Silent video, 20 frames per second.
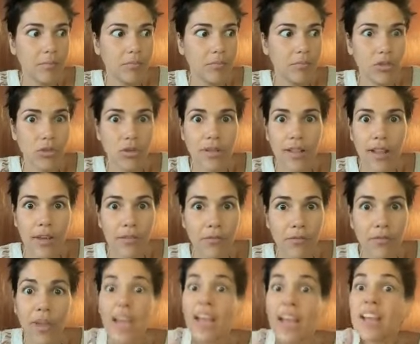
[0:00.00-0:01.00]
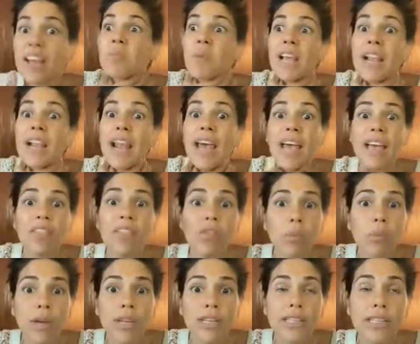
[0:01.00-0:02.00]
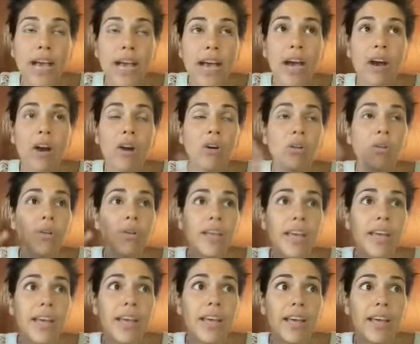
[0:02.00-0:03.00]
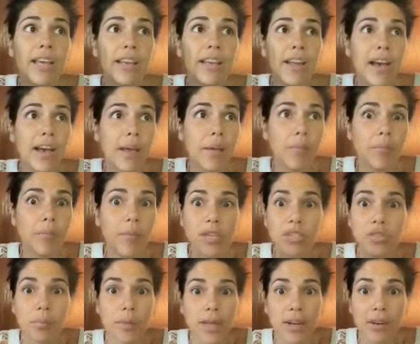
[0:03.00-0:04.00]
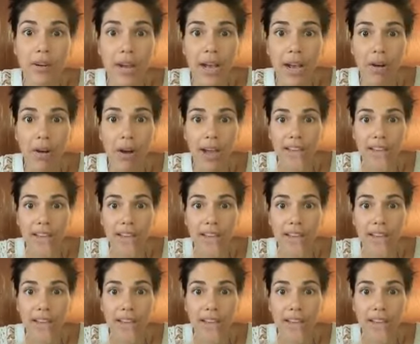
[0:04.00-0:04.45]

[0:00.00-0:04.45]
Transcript: during that fast, my glands went down, and I'm much better now.